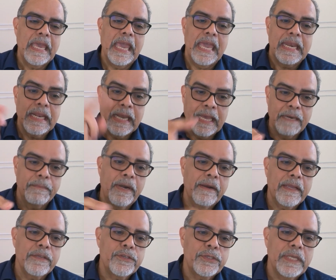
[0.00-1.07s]
And in Latin
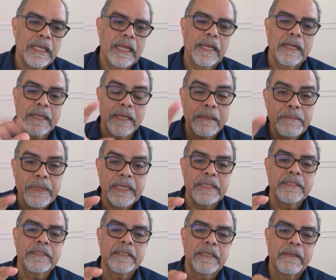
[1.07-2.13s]
America, you see a lot of
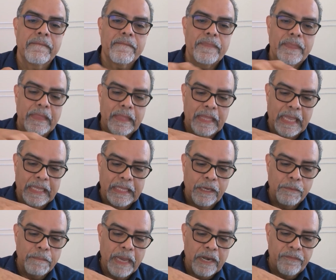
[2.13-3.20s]
companies that they
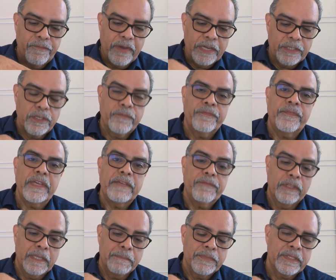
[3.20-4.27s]
manufacture feed for
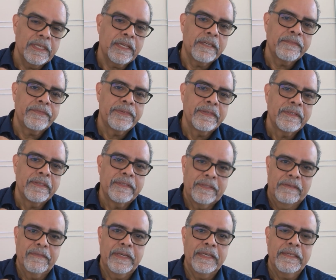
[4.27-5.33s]
themselves,
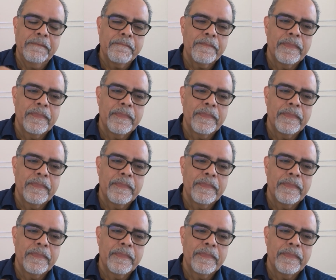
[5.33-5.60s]
right?